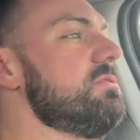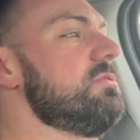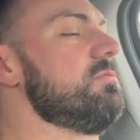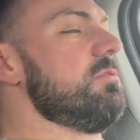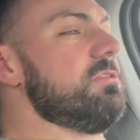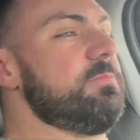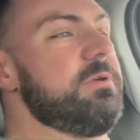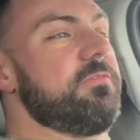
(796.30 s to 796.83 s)

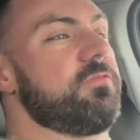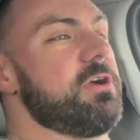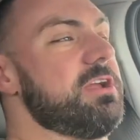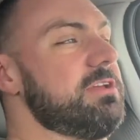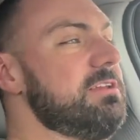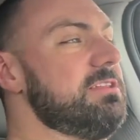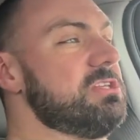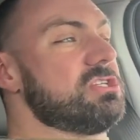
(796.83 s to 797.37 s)
well, to be frank,
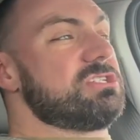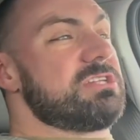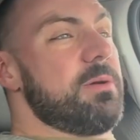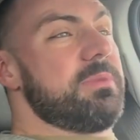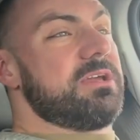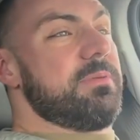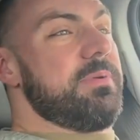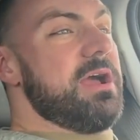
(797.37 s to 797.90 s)
you need the
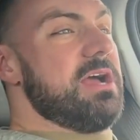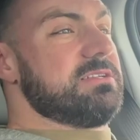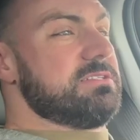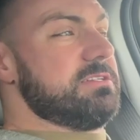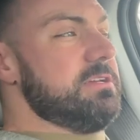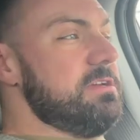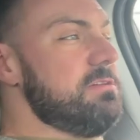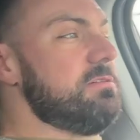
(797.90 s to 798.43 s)
stomach
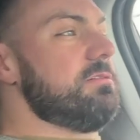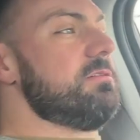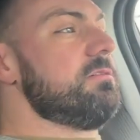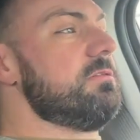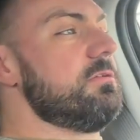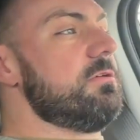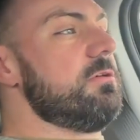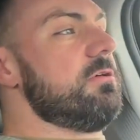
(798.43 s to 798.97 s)
capacity
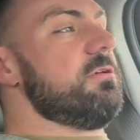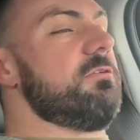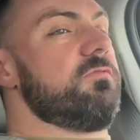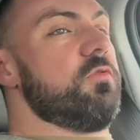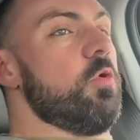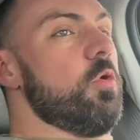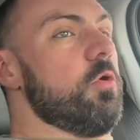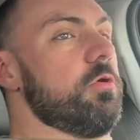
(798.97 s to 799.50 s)

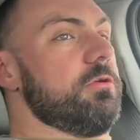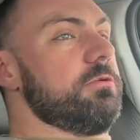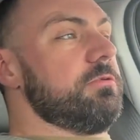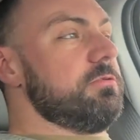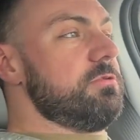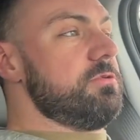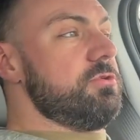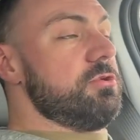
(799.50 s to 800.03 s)

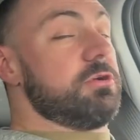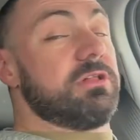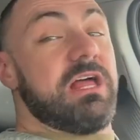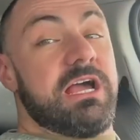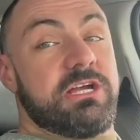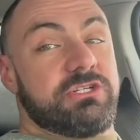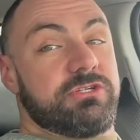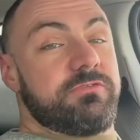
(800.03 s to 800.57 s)
for your
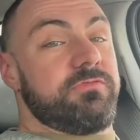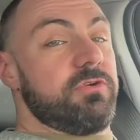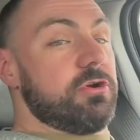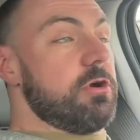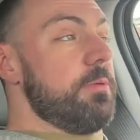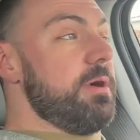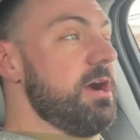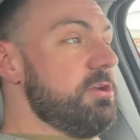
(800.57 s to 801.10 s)
glycogen, for your
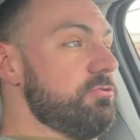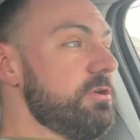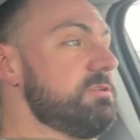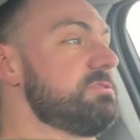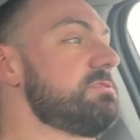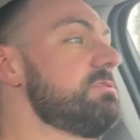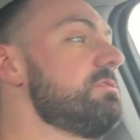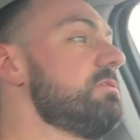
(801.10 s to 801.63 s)

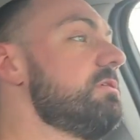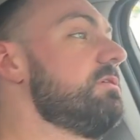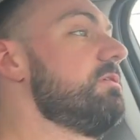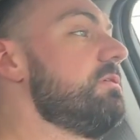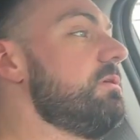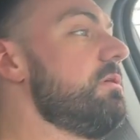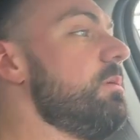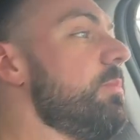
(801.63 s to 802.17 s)
carbohydrates.
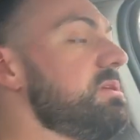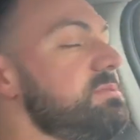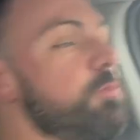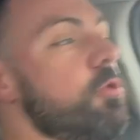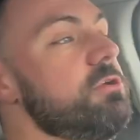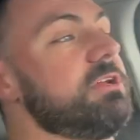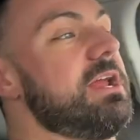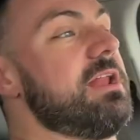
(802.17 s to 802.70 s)
But it's
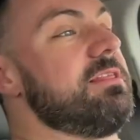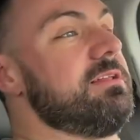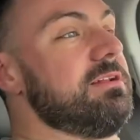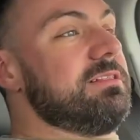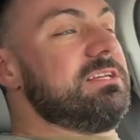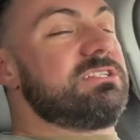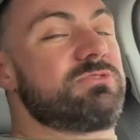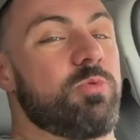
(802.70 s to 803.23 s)
important to get it in at
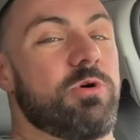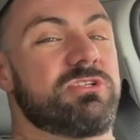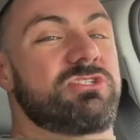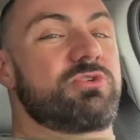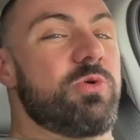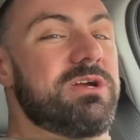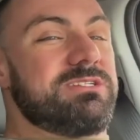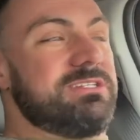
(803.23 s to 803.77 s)
least once,
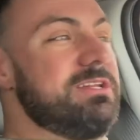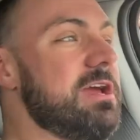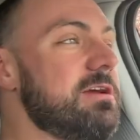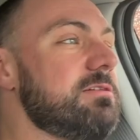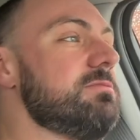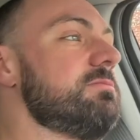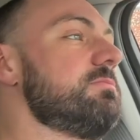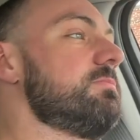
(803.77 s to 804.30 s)
twice a day,
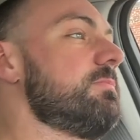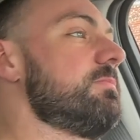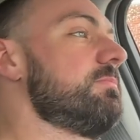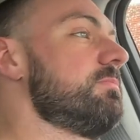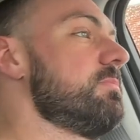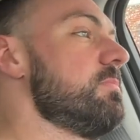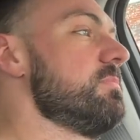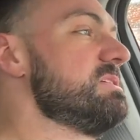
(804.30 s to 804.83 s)

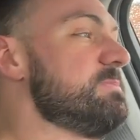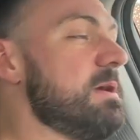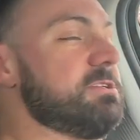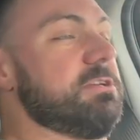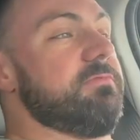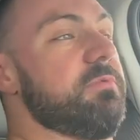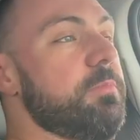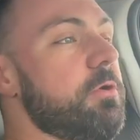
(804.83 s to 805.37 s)

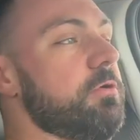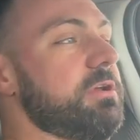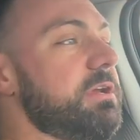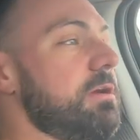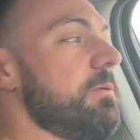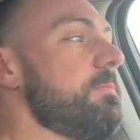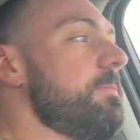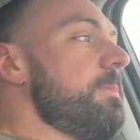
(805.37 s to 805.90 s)
especially if you're bulking
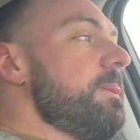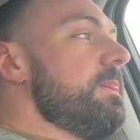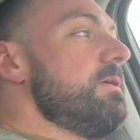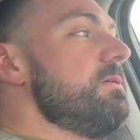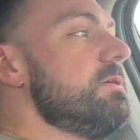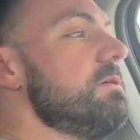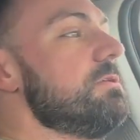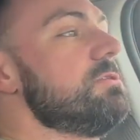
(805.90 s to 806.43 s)
up.
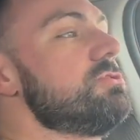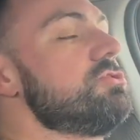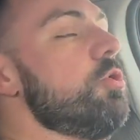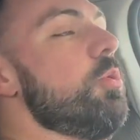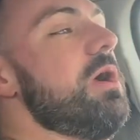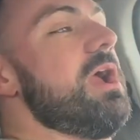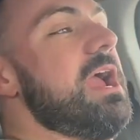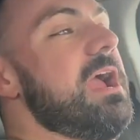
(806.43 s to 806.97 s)

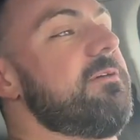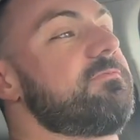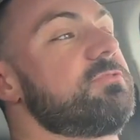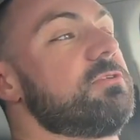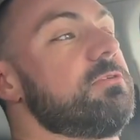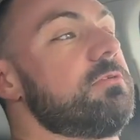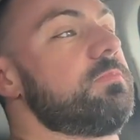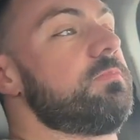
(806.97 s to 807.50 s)
So
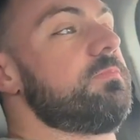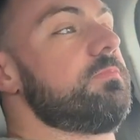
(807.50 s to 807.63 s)
after